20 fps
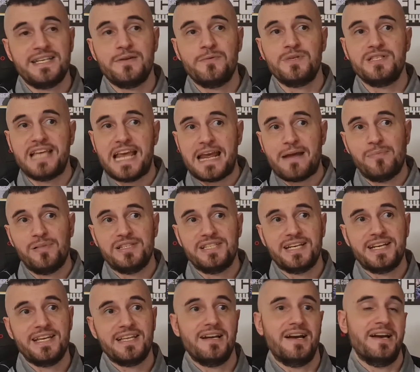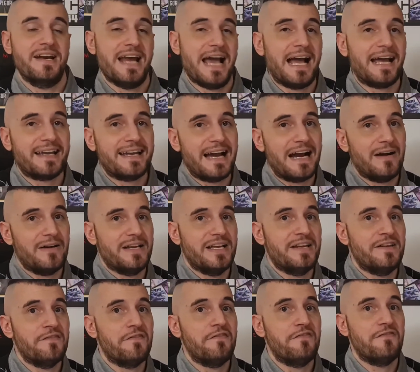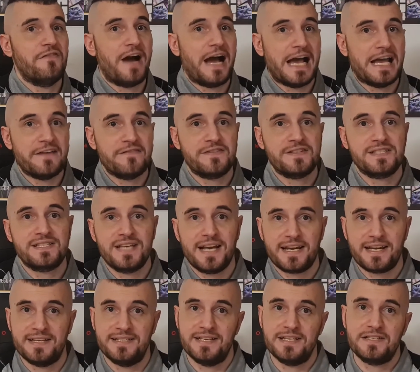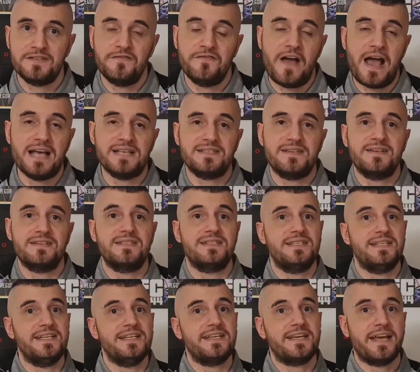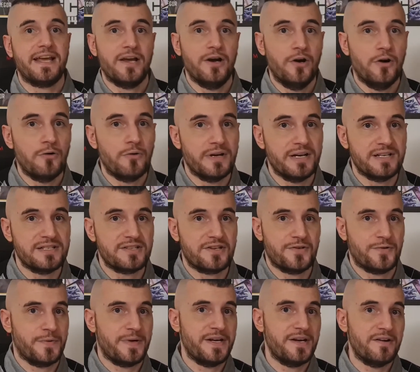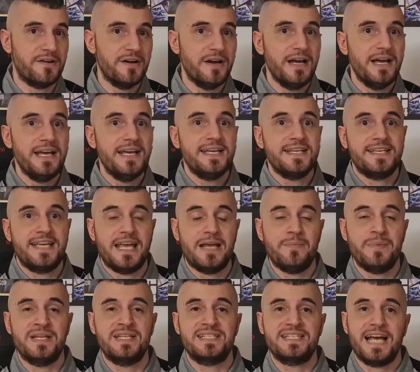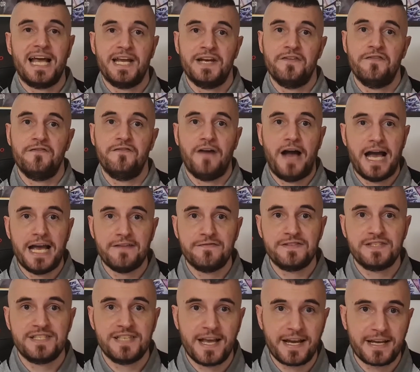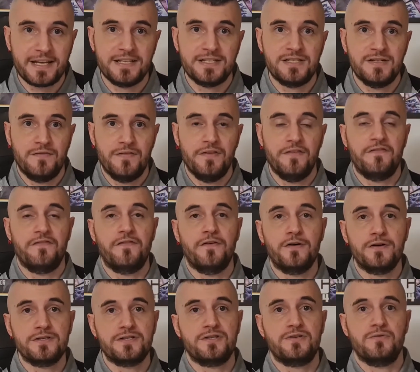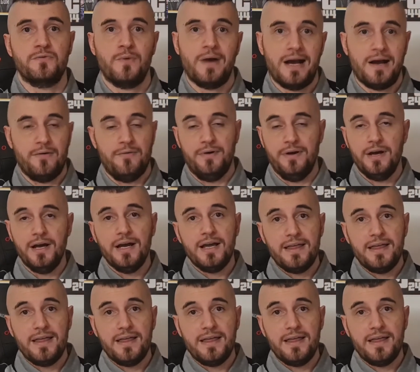he was able to get a knockout in 5 seconds. His fastest TKO in his career came inside 5 seconds of the first round.